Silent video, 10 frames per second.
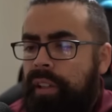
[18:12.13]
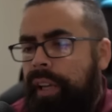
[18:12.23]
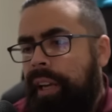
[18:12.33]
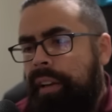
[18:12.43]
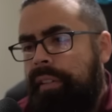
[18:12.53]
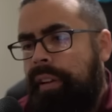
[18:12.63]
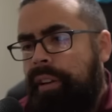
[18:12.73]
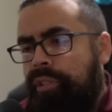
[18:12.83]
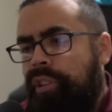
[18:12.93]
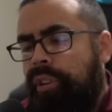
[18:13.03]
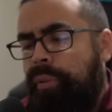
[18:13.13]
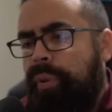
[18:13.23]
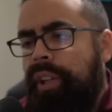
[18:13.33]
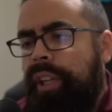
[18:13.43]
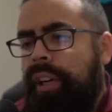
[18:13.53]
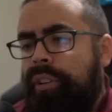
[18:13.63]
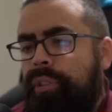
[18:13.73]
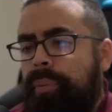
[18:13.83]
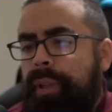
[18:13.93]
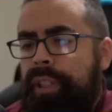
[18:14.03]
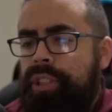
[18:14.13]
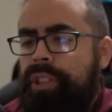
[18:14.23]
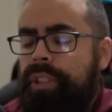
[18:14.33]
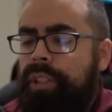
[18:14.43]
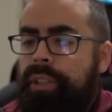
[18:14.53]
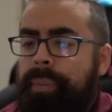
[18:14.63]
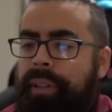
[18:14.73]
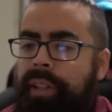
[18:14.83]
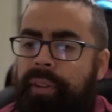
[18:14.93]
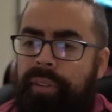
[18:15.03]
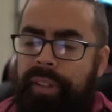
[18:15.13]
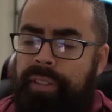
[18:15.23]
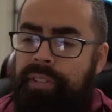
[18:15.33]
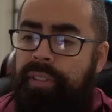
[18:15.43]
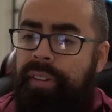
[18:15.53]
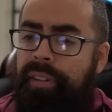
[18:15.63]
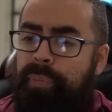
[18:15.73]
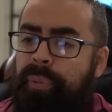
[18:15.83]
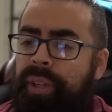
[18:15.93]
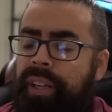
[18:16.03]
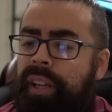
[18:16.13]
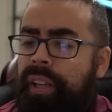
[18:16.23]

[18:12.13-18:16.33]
and I also don't really care too much about the Alolan Ninetales at this point.